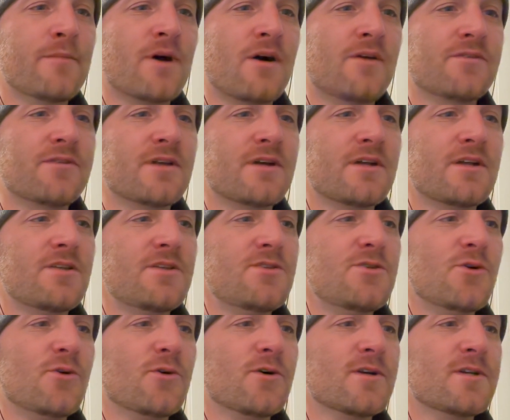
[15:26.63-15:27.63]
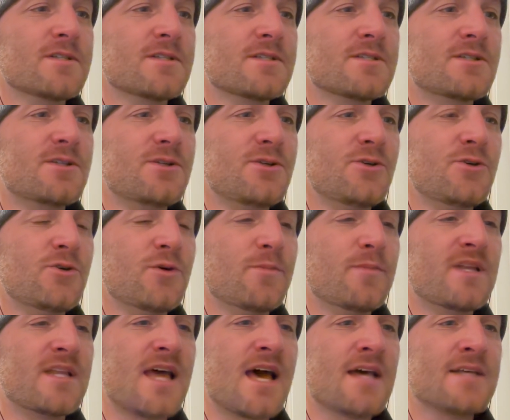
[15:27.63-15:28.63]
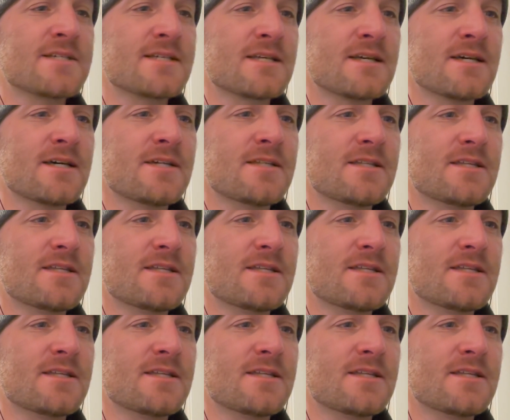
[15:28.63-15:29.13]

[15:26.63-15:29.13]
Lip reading: On the north, to Manasseh.